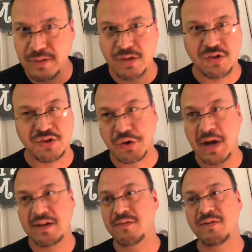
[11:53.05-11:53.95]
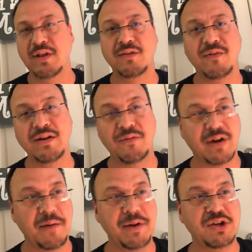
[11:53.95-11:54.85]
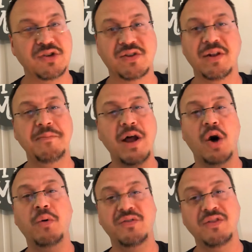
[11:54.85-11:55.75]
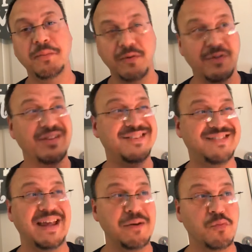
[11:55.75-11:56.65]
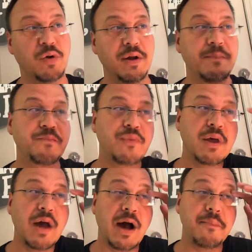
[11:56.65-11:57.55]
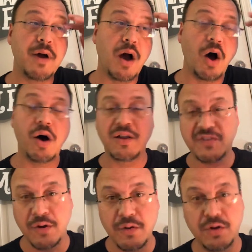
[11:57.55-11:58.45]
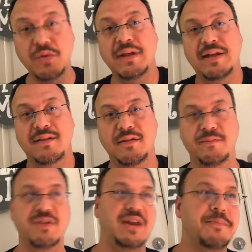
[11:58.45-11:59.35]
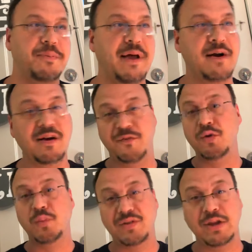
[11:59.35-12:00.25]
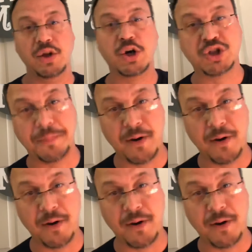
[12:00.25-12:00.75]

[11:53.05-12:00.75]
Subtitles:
just try different things, find different combinations, because I'm not always in the mood for the same one. Also, you can get the sample platter. If you're with a larger